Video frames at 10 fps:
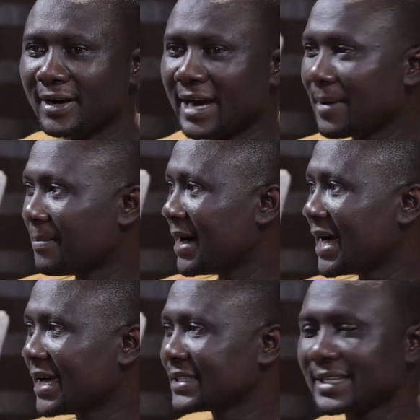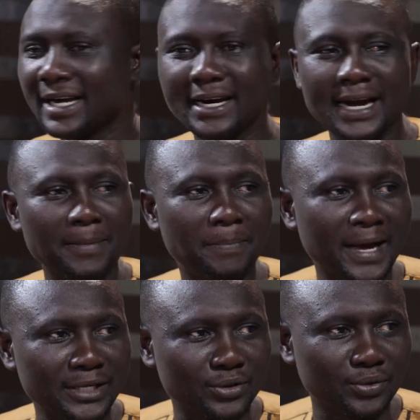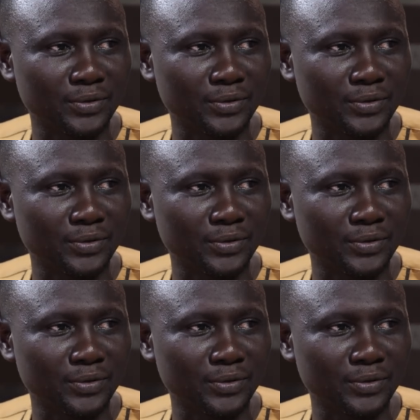grandmas and grandpas